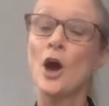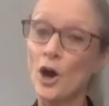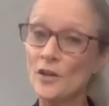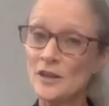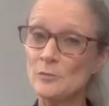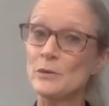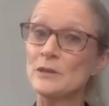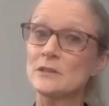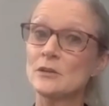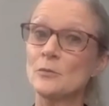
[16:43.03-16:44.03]
Are they
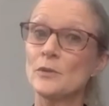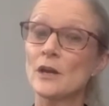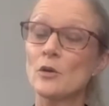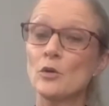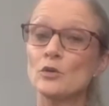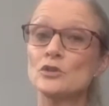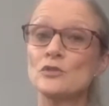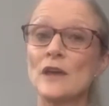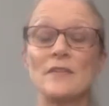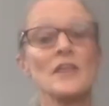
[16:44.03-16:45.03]
building up their core
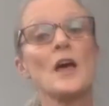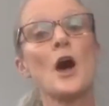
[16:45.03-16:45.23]
strength?